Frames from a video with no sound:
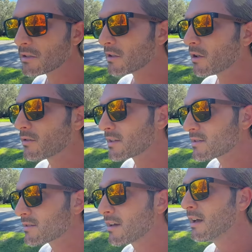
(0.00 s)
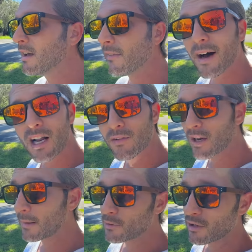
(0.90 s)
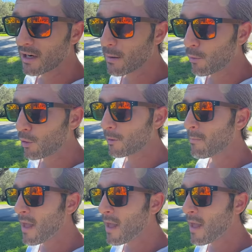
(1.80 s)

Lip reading: You know, that's not even an option anymore